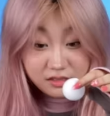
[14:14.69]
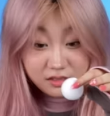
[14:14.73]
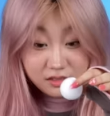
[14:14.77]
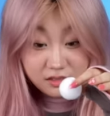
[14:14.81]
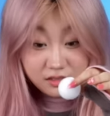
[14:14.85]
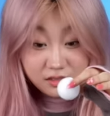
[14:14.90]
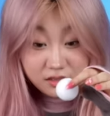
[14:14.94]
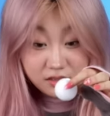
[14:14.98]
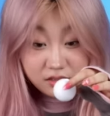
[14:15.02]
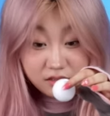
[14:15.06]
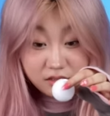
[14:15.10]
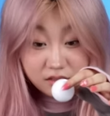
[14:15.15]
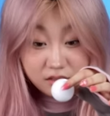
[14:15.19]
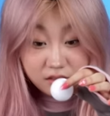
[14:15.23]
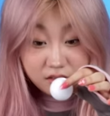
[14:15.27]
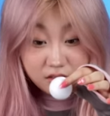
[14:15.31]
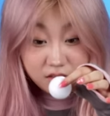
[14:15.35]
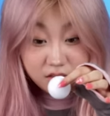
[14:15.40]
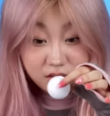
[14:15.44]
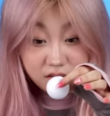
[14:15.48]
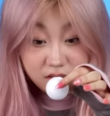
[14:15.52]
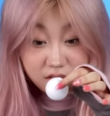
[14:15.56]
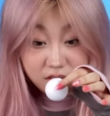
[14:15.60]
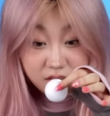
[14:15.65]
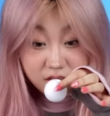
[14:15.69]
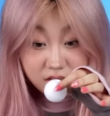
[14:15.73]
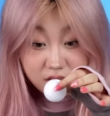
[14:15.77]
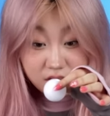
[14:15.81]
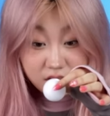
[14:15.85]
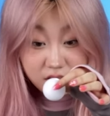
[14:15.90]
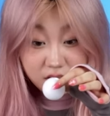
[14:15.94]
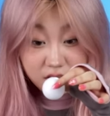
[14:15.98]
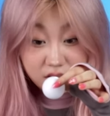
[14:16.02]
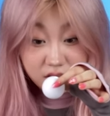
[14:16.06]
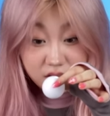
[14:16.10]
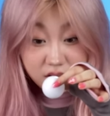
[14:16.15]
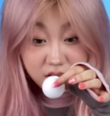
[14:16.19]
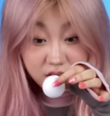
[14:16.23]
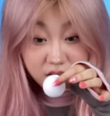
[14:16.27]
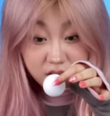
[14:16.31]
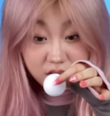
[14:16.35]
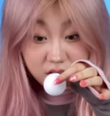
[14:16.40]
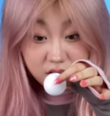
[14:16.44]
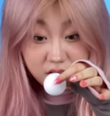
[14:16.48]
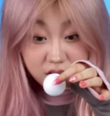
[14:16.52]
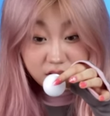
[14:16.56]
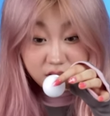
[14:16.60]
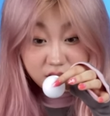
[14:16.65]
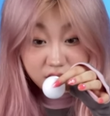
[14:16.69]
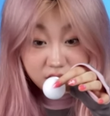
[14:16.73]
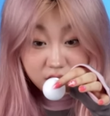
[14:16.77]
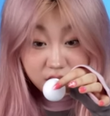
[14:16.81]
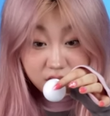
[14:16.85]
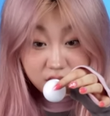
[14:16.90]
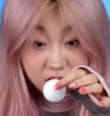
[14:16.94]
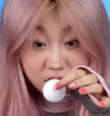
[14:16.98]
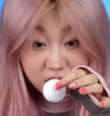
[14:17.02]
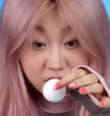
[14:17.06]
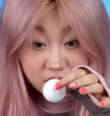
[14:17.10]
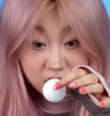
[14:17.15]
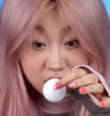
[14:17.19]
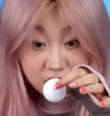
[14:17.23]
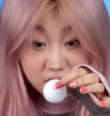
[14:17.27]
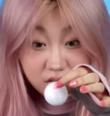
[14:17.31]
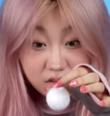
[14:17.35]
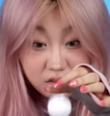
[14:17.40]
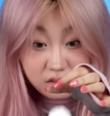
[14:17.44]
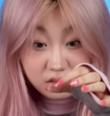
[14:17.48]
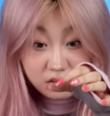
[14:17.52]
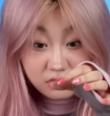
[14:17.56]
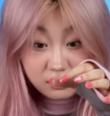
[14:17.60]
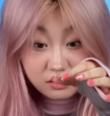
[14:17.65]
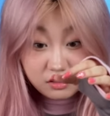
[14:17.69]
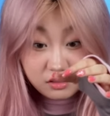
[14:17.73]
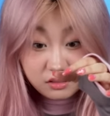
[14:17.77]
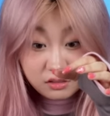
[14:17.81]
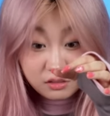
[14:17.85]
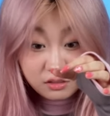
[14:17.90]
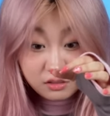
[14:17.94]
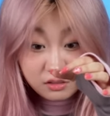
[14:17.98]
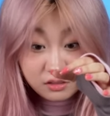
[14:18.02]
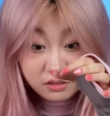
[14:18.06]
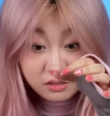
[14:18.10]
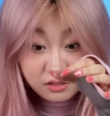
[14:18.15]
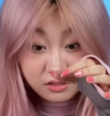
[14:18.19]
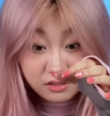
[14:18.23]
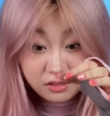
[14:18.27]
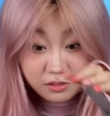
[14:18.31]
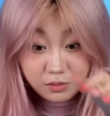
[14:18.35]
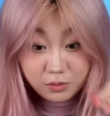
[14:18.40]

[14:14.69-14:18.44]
No words are spoken by the person on screen.